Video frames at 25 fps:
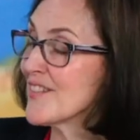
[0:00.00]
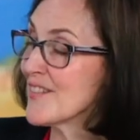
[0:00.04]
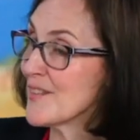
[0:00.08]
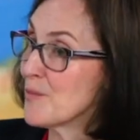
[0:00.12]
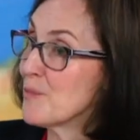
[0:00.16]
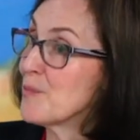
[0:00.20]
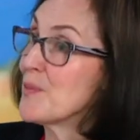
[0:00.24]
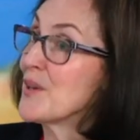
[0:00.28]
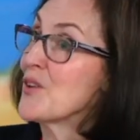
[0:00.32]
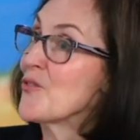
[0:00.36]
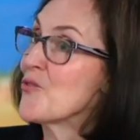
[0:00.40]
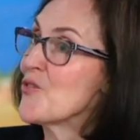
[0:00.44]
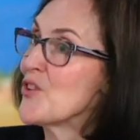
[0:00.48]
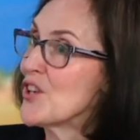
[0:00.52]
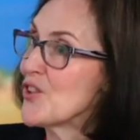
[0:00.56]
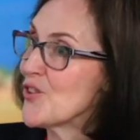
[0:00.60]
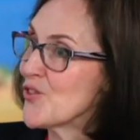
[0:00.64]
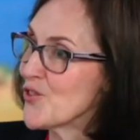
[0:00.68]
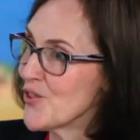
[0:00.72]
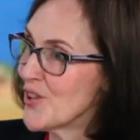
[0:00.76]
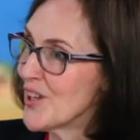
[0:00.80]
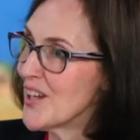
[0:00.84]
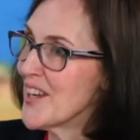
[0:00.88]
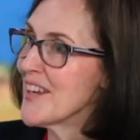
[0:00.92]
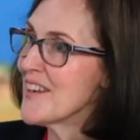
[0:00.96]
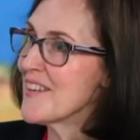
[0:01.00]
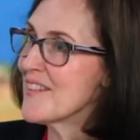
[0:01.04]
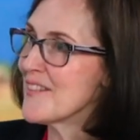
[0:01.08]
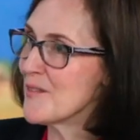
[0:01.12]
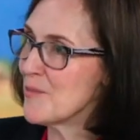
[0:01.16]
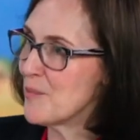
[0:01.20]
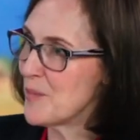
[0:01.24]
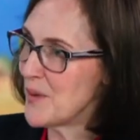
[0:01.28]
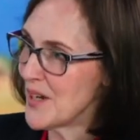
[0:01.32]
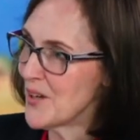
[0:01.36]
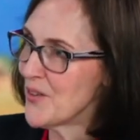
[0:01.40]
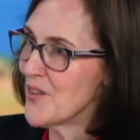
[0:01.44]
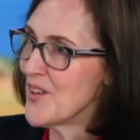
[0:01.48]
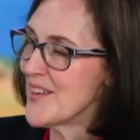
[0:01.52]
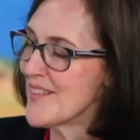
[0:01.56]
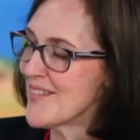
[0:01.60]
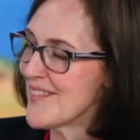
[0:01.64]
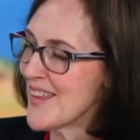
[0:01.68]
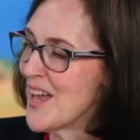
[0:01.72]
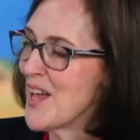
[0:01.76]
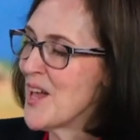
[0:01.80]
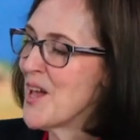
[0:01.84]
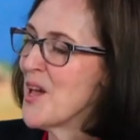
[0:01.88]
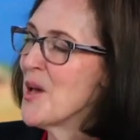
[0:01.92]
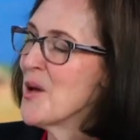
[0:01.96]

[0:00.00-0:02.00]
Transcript: spiritual experience,